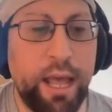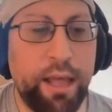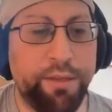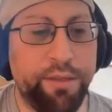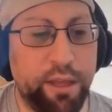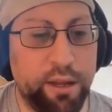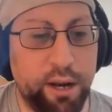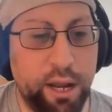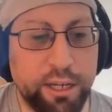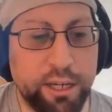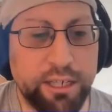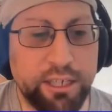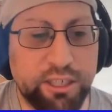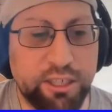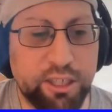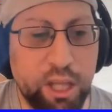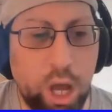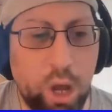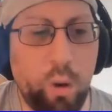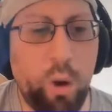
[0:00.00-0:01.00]
The Nuggets,
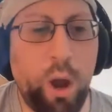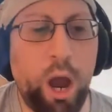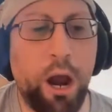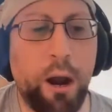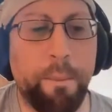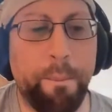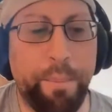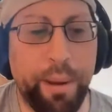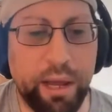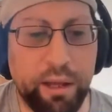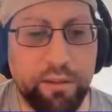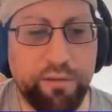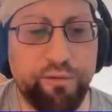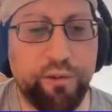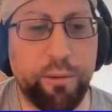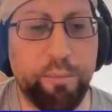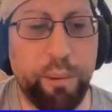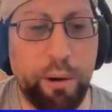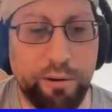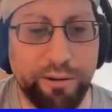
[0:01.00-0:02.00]
though, are built
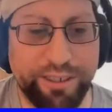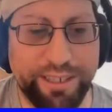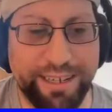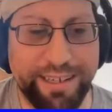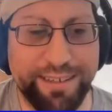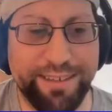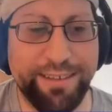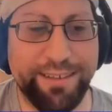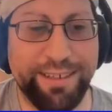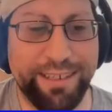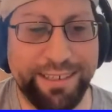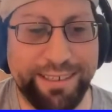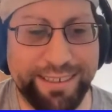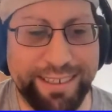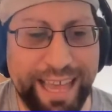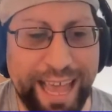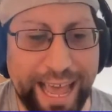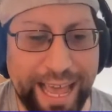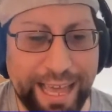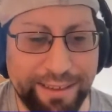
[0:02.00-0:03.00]
for postseason
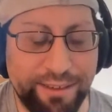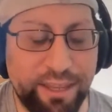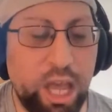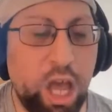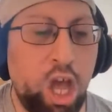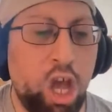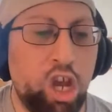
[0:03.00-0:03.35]
success.